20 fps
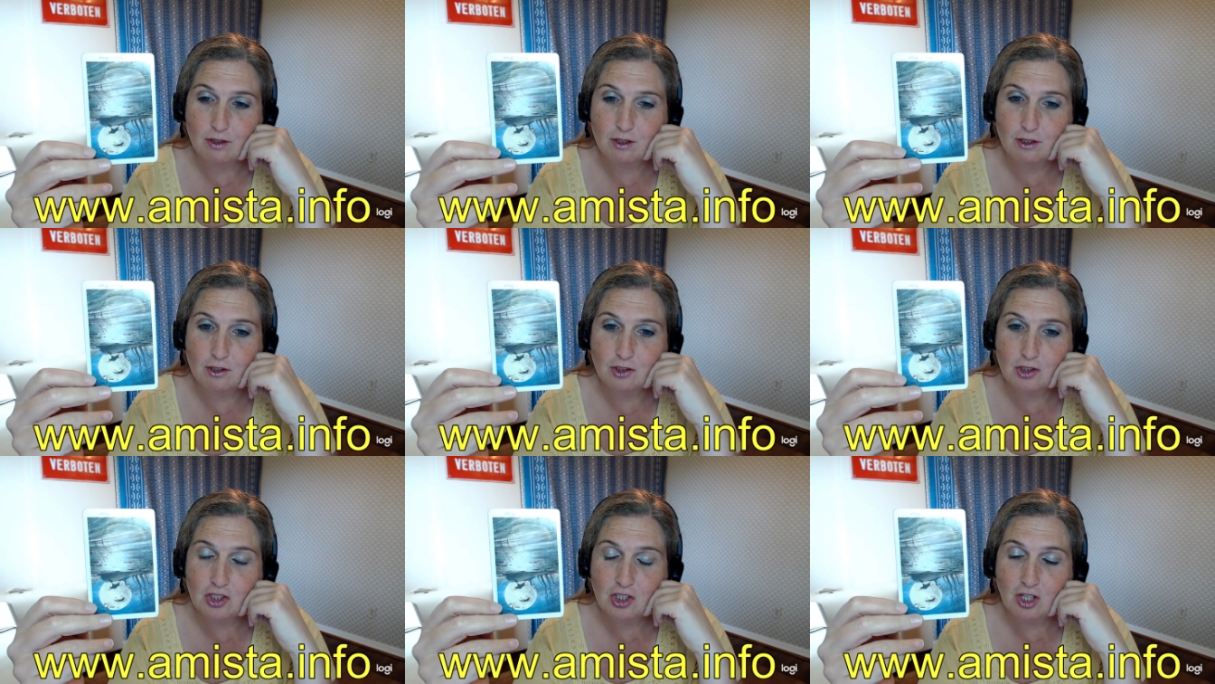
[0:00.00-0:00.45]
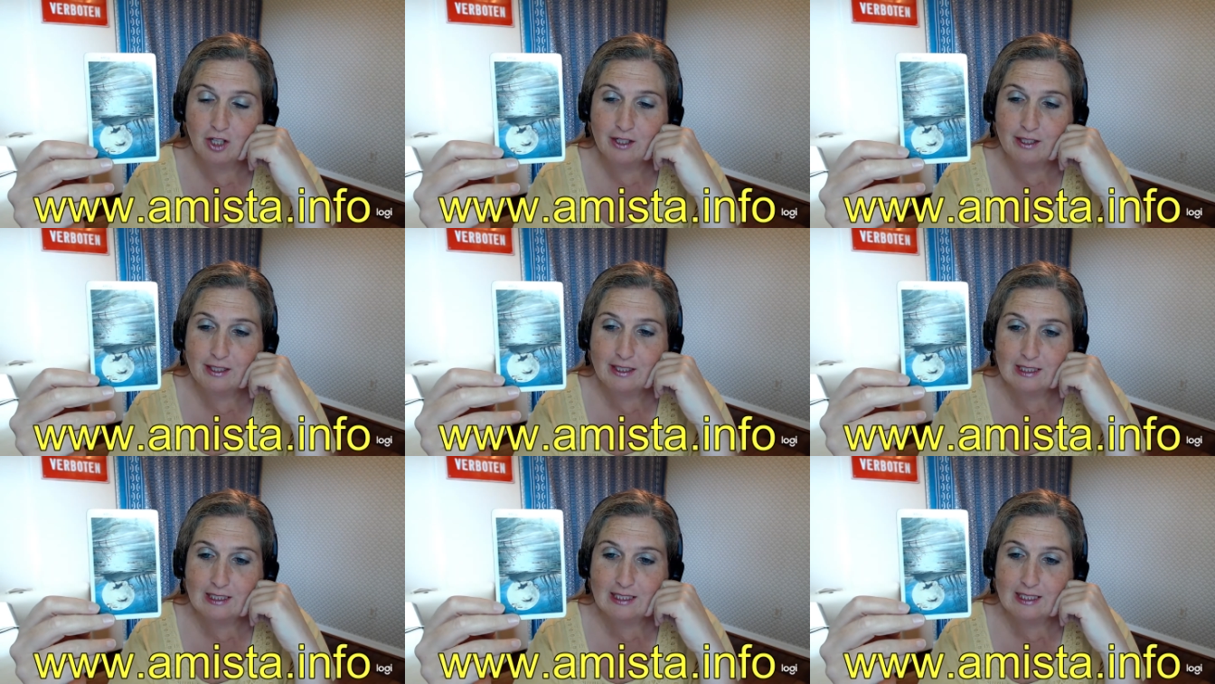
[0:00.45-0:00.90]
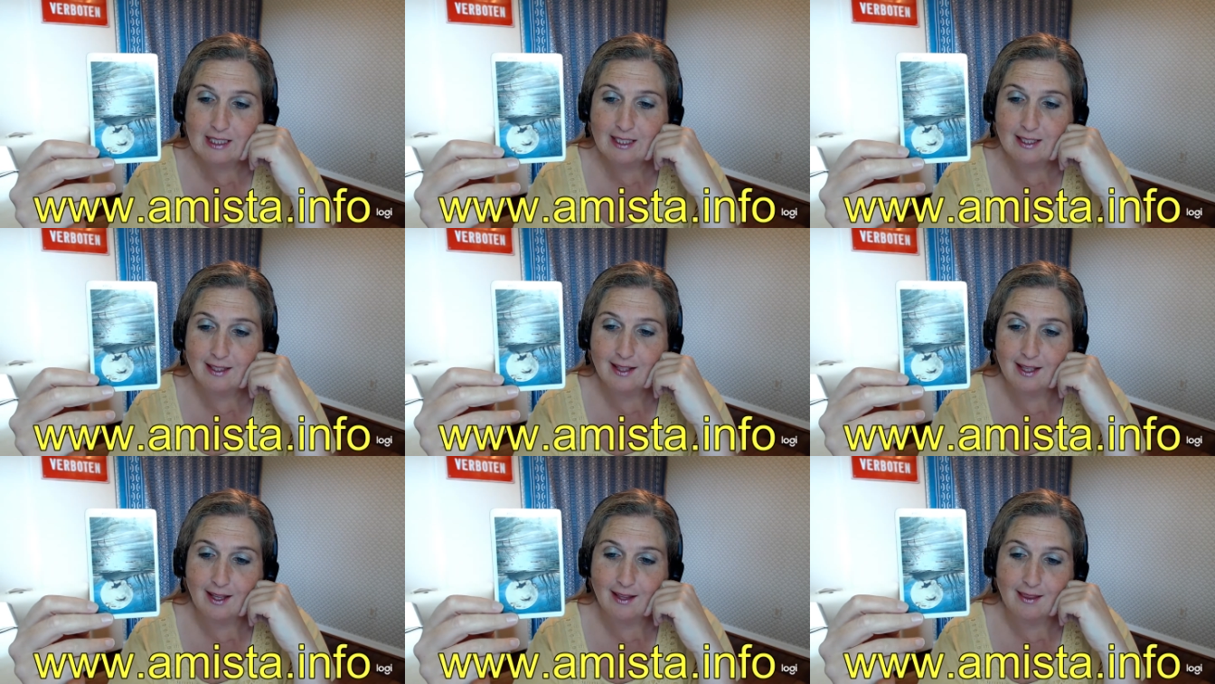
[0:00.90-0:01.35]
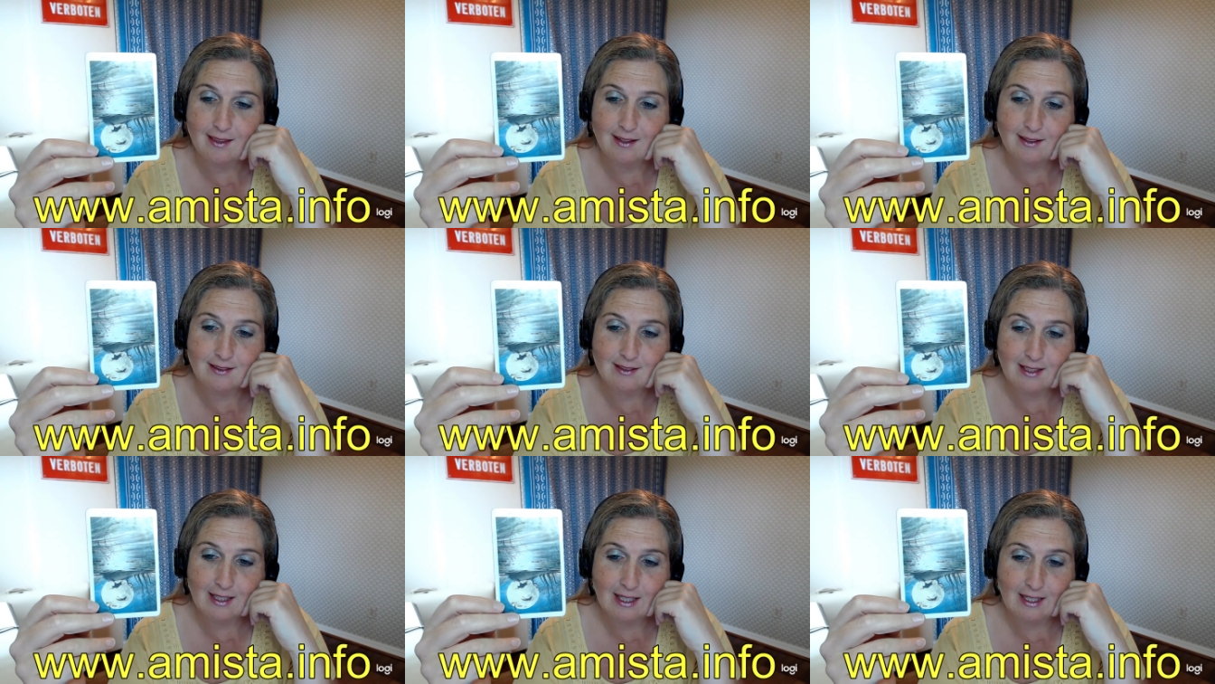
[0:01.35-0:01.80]
You're starting to see that
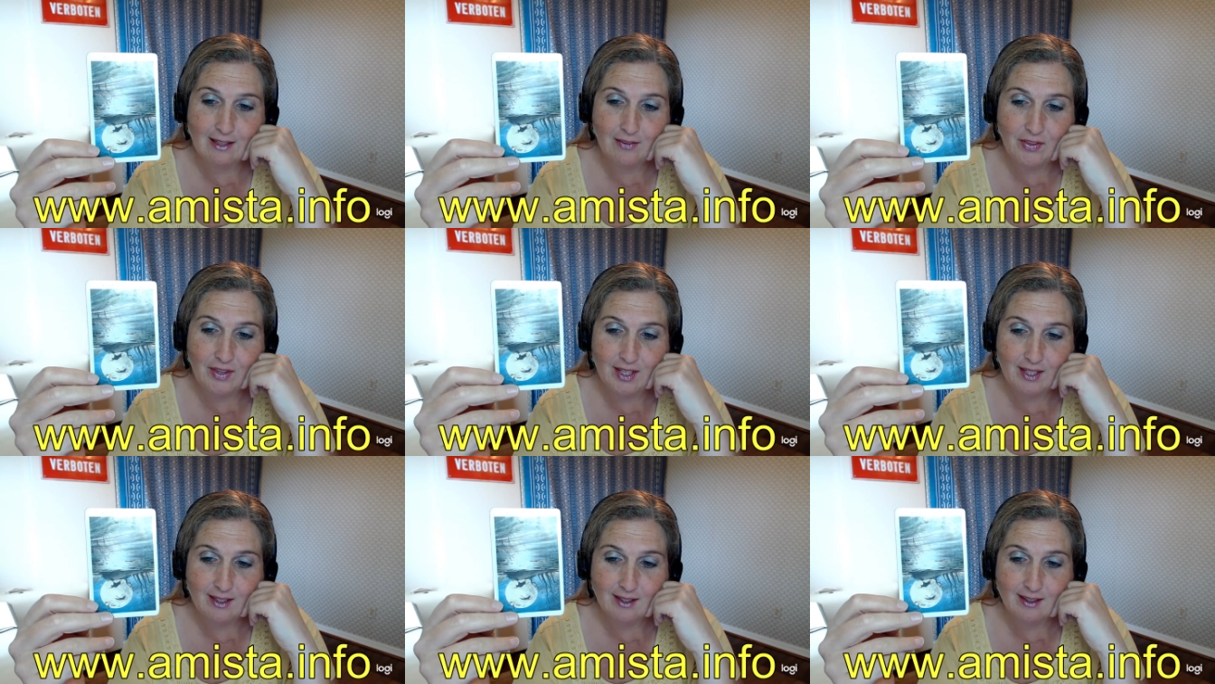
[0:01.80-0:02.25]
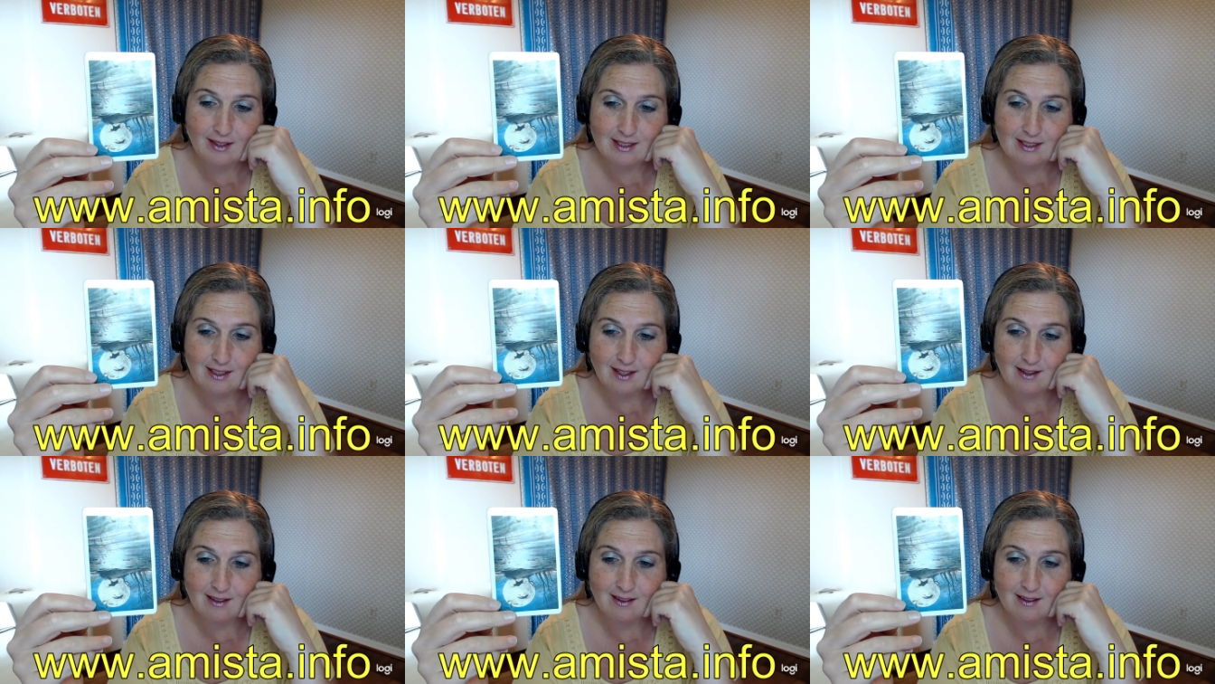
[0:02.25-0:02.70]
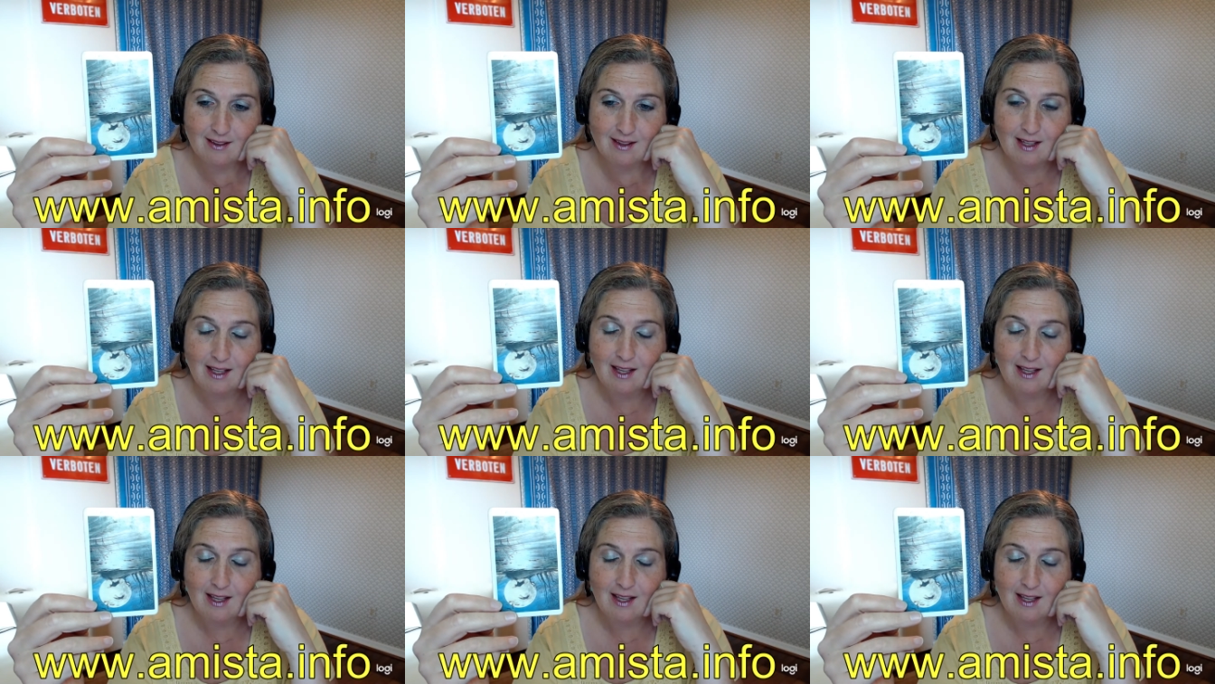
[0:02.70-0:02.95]
there's light at the end of the tunnel,